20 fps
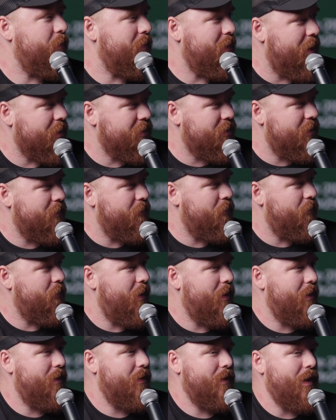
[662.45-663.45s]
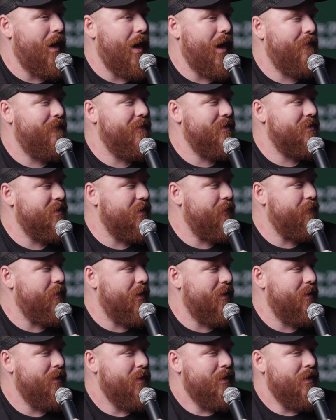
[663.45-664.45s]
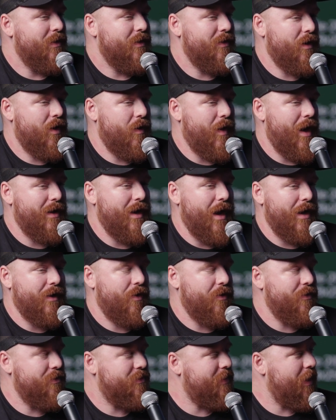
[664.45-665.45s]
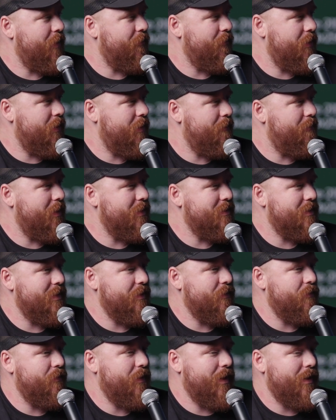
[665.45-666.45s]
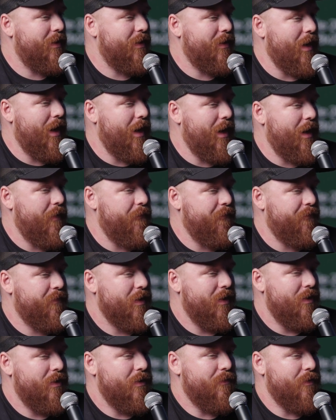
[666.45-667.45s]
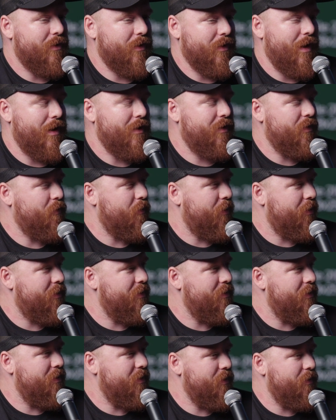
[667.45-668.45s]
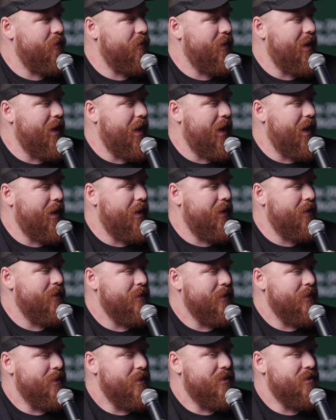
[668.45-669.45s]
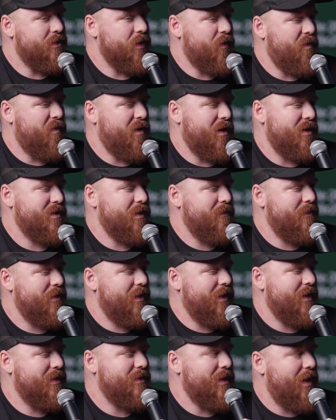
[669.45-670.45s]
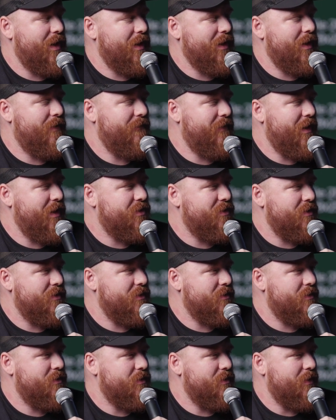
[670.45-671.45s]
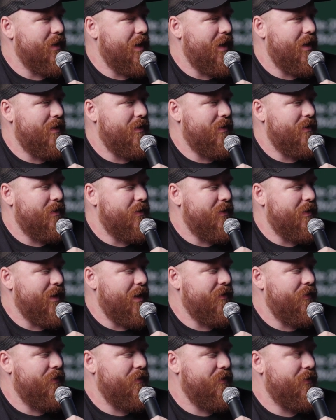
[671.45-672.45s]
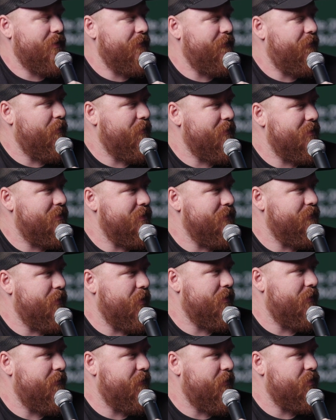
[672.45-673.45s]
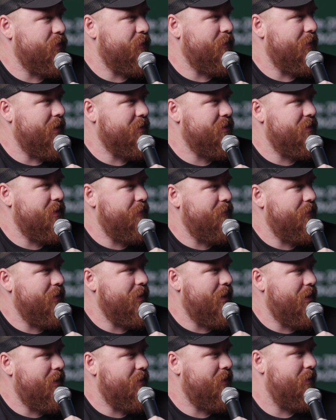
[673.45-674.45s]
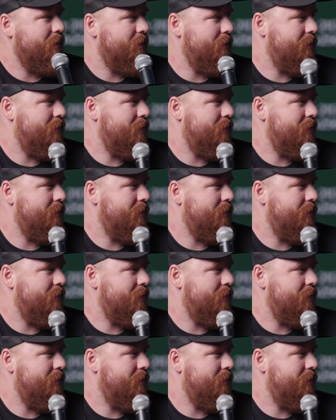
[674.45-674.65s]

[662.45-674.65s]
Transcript: production one, obviously, but, I know you stay really busy with a lot of the work you do. So what are some of the exciting innovations that you're looking forward to, both in virtual production and beyond?